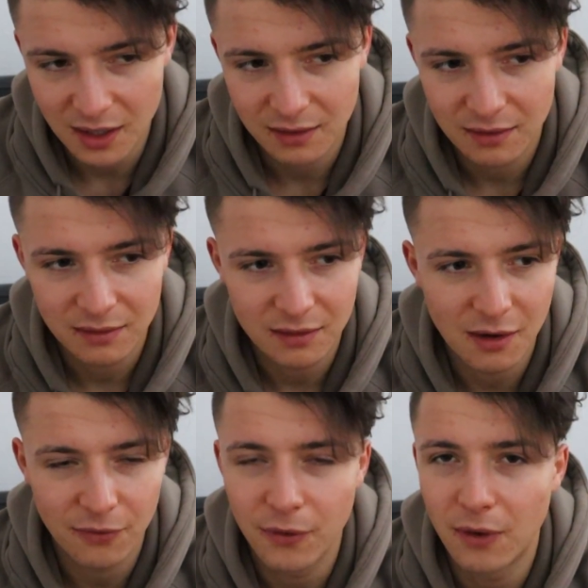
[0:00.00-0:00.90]
that's
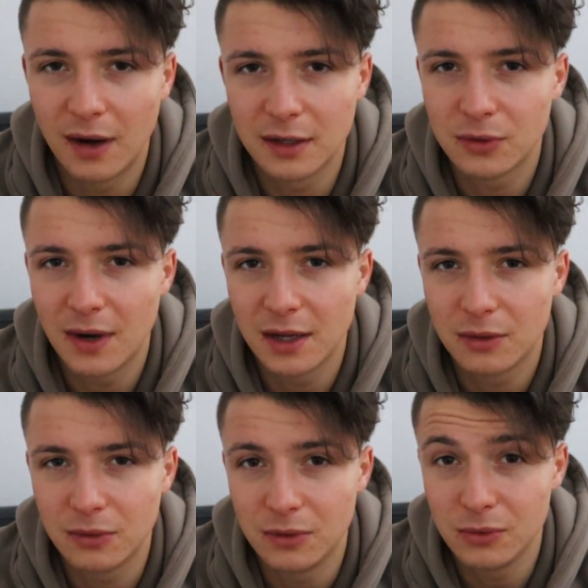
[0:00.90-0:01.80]
therefore I try
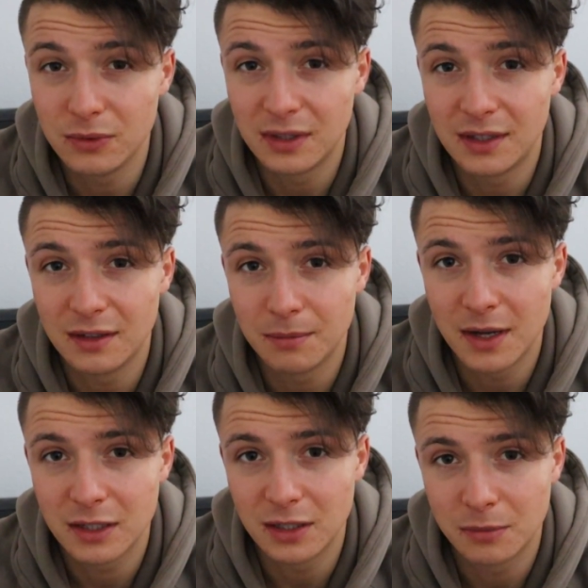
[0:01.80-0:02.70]
to use it as
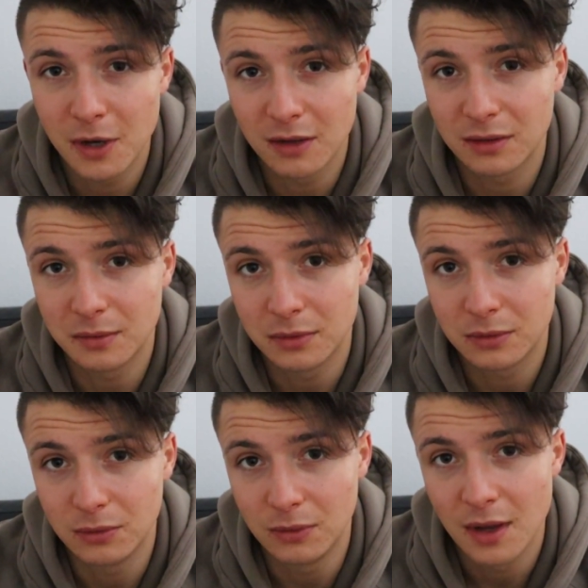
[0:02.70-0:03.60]
much as possible
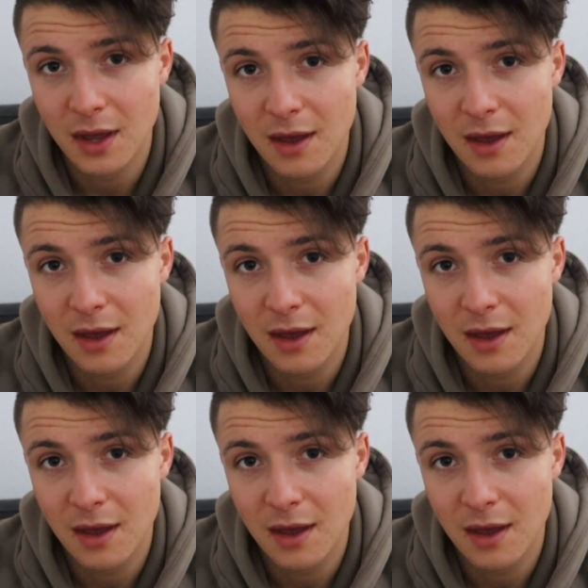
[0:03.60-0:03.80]
to